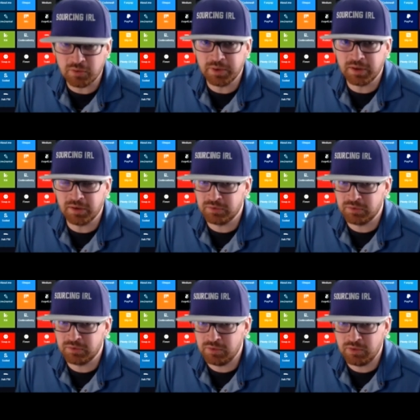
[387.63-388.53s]

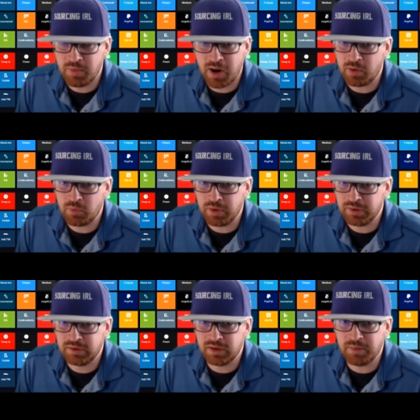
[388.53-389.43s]
because no matter what
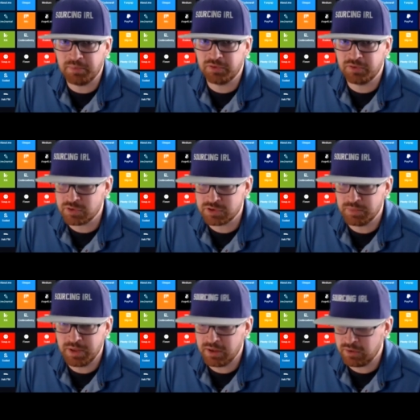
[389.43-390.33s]
type of social
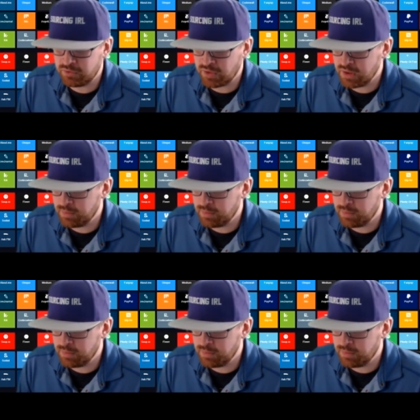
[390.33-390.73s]
media you're trying to